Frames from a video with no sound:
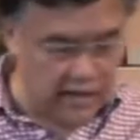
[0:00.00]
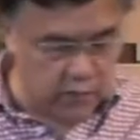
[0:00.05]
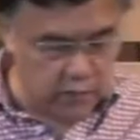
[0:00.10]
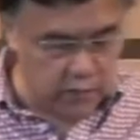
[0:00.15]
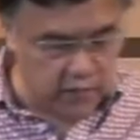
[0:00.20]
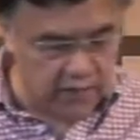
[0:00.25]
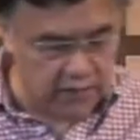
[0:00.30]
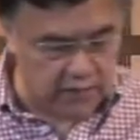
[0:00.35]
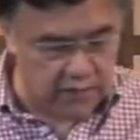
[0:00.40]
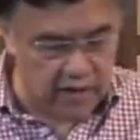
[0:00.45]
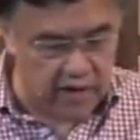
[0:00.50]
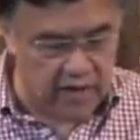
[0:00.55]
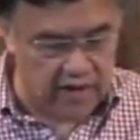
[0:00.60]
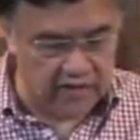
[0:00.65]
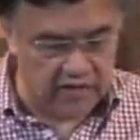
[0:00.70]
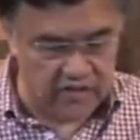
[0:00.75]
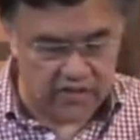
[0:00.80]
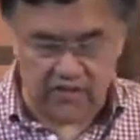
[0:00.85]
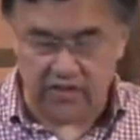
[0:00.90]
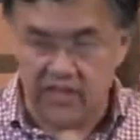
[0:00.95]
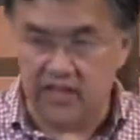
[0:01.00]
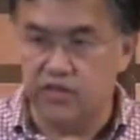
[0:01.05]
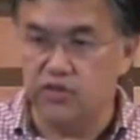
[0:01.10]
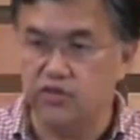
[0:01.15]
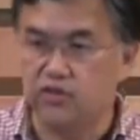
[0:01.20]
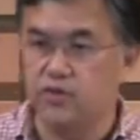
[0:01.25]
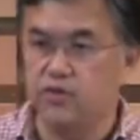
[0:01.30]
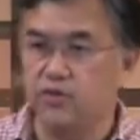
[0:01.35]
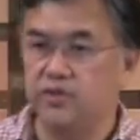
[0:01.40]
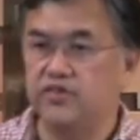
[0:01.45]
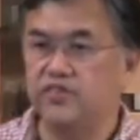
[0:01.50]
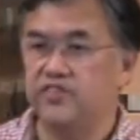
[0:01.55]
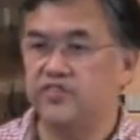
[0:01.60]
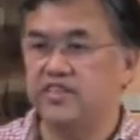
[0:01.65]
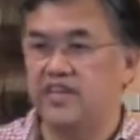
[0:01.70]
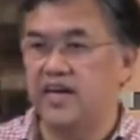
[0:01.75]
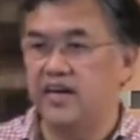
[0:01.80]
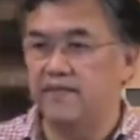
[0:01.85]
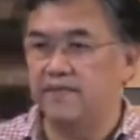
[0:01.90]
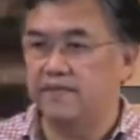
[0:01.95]
with Christ, and through his
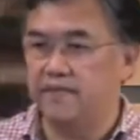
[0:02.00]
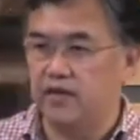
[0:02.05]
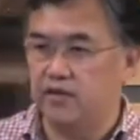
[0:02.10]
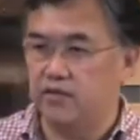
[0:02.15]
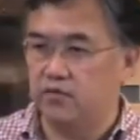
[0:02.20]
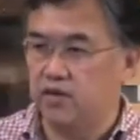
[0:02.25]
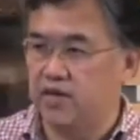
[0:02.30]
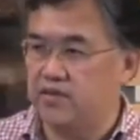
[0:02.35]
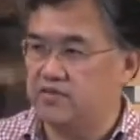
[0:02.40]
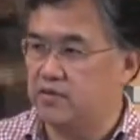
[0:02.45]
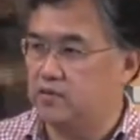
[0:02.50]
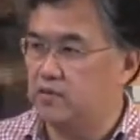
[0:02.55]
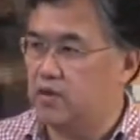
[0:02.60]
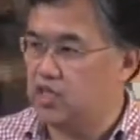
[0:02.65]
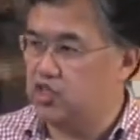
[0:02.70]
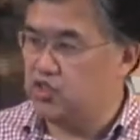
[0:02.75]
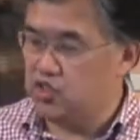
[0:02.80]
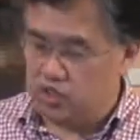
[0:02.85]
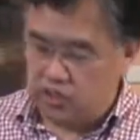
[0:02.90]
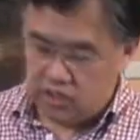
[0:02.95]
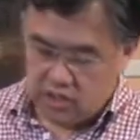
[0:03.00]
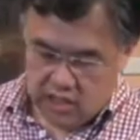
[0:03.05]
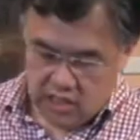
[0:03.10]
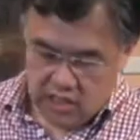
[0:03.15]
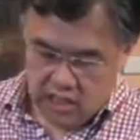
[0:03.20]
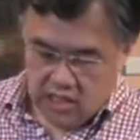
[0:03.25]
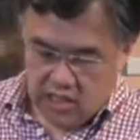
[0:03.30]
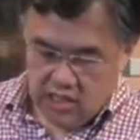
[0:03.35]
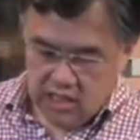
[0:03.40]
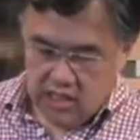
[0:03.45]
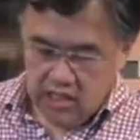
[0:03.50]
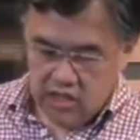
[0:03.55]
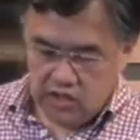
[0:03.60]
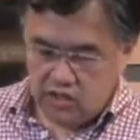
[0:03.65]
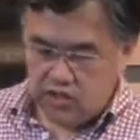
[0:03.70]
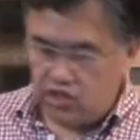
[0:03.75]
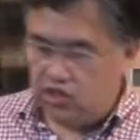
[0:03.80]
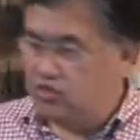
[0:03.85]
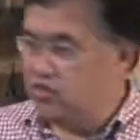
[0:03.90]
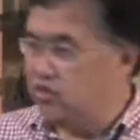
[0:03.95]
death and resurrection,
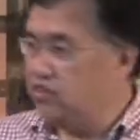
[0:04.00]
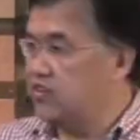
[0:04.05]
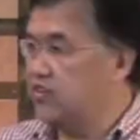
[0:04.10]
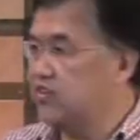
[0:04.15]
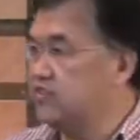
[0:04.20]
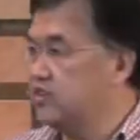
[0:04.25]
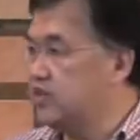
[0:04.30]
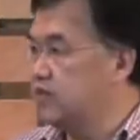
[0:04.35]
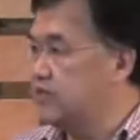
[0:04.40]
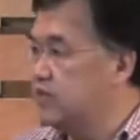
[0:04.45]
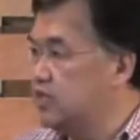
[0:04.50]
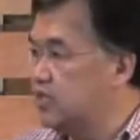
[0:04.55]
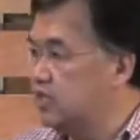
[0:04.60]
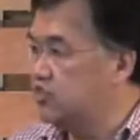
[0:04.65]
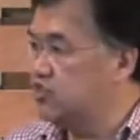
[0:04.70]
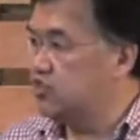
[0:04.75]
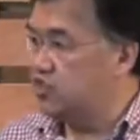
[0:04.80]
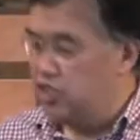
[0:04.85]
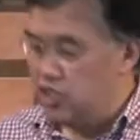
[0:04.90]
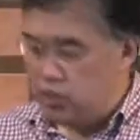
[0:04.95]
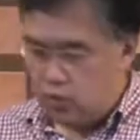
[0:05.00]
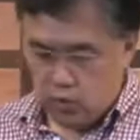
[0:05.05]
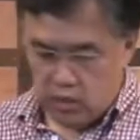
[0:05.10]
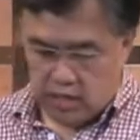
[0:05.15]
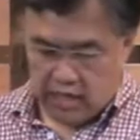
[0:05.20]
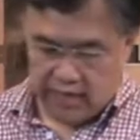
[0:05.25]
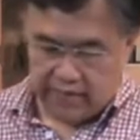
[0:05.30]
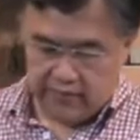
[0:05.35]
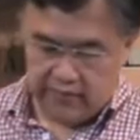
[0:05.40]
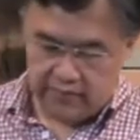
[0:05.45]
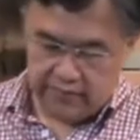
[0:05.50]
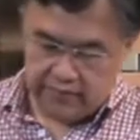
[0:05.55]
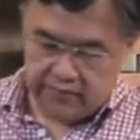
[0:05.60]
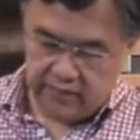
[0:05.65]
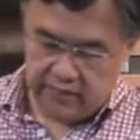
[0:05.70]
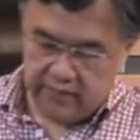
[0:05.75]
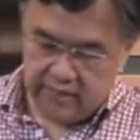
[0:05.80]
Jesus has given us new life.